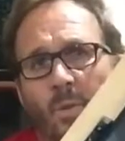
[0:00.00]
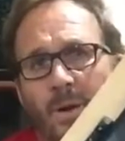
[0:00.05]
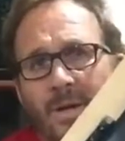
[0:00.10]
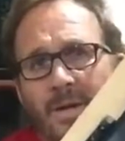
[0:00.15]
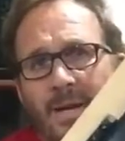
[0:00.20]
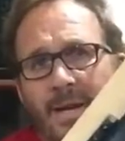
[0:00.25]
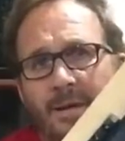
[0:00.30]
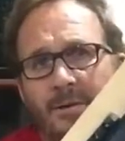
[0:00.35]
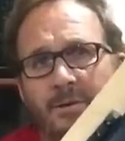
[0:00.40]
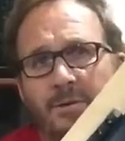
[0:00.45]

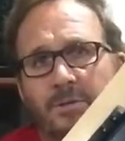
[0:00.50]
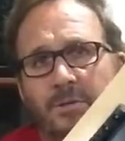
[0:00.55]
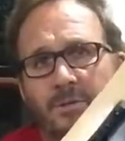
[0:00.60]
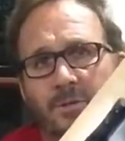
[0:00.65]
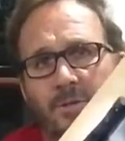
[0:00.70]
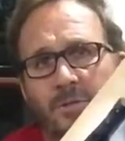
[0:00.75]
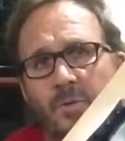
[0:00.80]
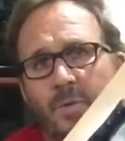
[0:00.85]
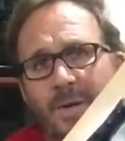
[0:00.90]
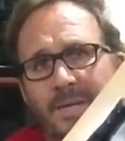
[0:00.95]

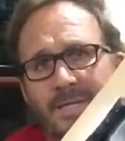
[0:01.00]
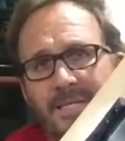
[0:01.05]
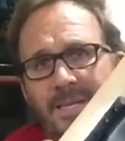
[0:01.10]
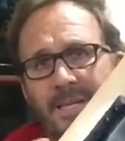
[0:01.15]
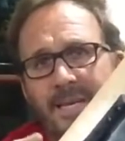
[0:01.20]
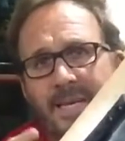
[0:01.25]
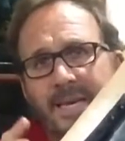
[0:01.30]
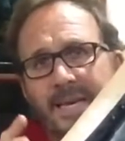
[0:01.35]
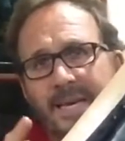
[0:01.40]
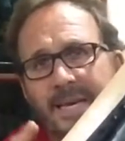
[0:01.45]

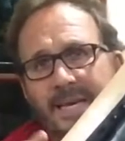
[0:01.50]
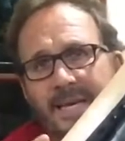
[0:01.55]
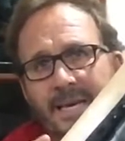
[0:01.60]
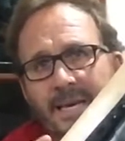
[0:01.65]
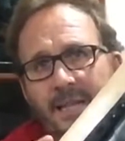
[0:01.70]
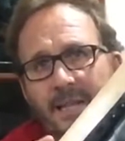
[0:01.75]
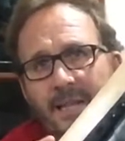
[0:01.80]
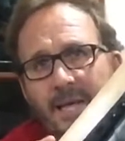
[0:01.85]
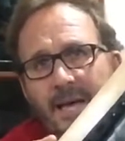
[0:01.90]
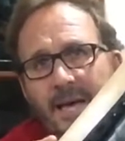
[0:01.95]
120
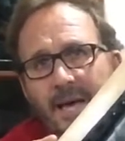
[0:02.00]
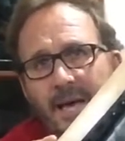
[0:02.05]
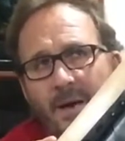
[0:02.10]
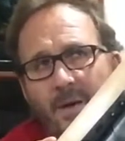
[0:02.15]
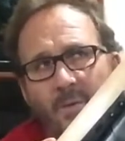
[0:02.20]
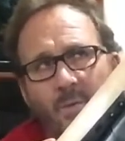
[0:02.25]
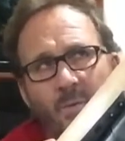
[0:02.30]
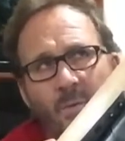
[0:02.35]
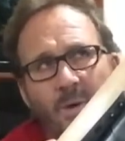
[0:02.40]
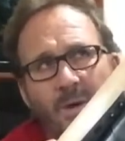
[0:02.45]

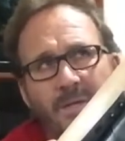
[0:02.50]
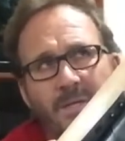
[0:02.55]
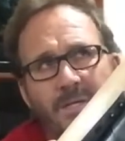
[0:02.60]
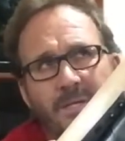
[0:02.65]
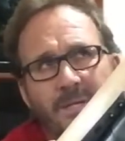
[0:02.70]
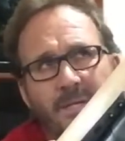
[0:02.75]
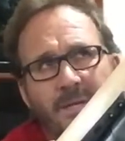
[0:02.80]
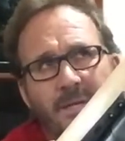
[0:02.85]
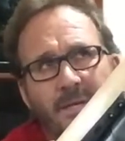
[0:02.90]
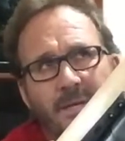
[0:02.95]

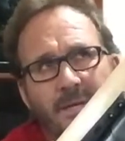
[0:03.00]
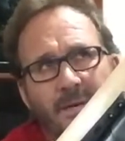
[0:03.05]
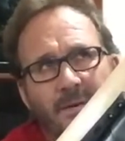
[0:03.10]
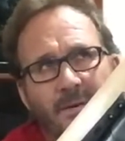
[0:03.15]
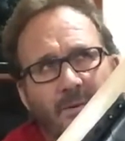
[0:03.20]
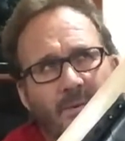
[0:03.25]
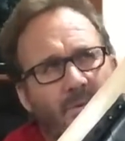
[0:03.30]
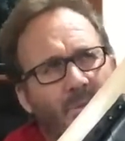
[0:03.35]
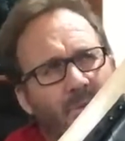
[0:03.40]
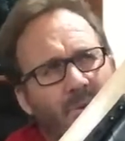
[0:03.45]
kilowatt
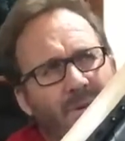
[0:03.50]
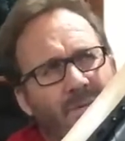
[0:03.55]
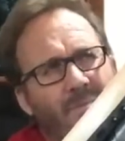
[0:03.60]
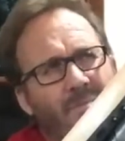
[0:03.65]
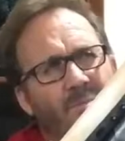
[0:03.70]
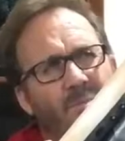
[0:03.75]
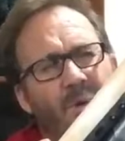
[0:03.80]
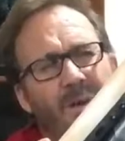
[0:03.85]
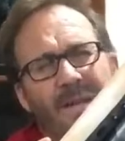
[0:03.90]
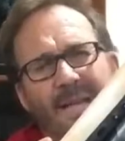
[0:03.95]
or
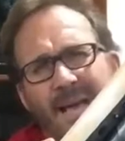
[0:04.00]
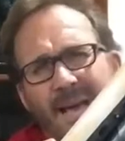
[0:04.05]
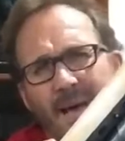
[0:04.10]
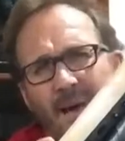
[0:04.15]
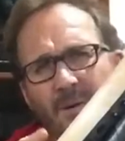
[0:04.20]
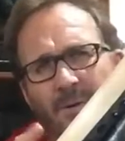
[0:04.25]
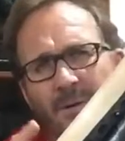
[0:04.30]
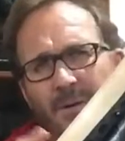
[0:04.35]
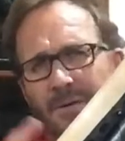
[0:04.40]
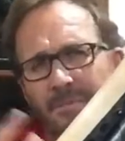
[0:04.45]
watt
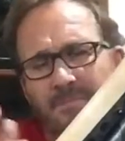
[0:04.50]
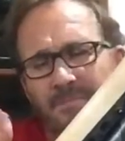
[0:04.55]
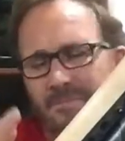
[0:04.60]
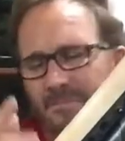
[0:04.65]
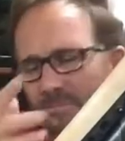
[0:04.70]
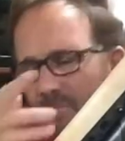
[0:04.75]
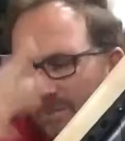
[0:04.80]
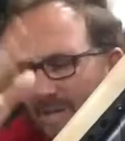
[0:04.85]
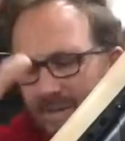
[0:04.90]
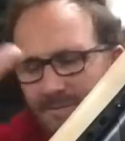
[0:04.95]
hour,
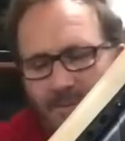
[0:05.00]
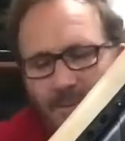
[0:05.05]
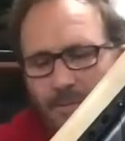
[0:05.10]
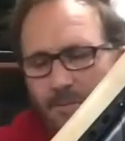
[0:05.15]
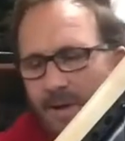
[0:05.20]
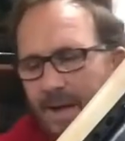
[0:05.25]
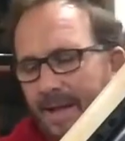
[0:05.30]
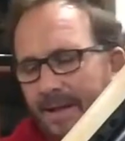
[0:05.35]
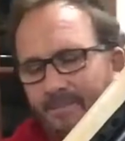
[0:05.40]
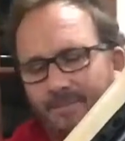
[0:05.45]
whatever the
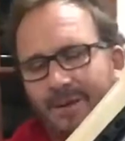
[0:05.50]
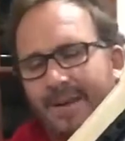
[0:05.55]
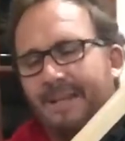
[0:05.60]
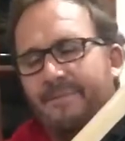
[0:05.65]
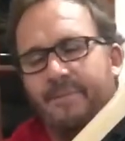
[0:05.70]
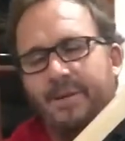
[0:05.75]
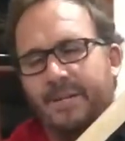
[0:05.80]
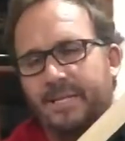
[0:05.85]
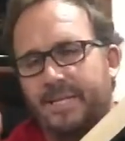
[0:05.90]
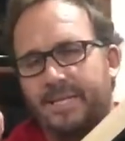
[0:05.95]
rate,
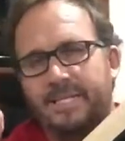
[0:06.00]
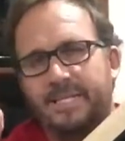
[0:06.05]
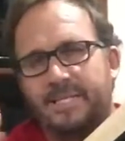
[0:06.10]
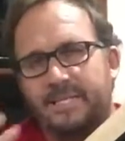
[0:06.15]
whatever it is.